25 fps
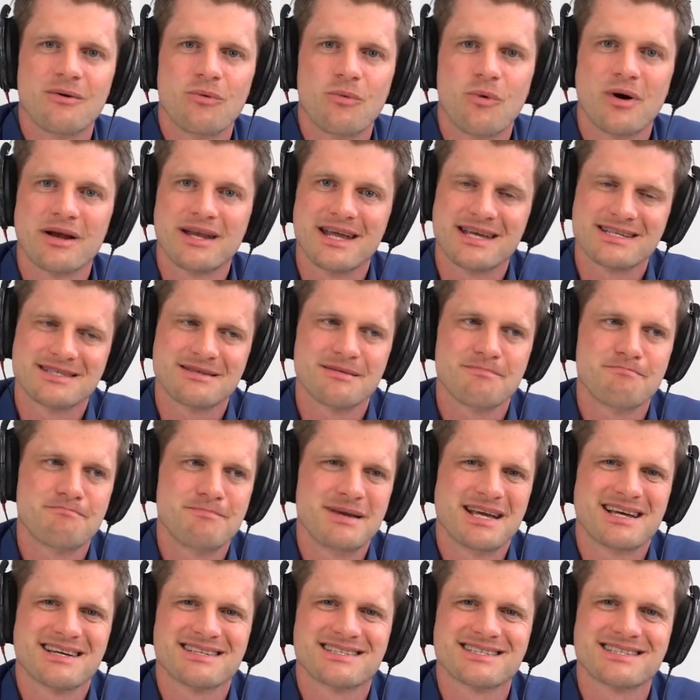What has a
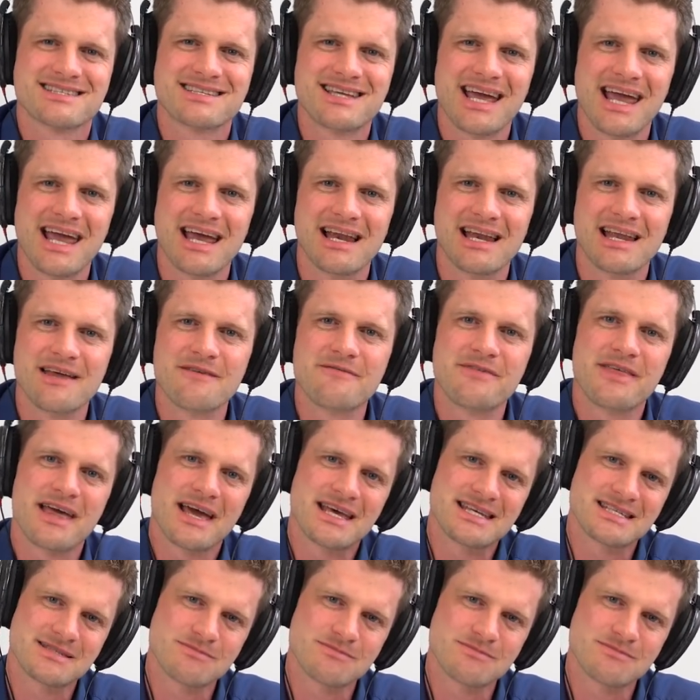bigger scale? If there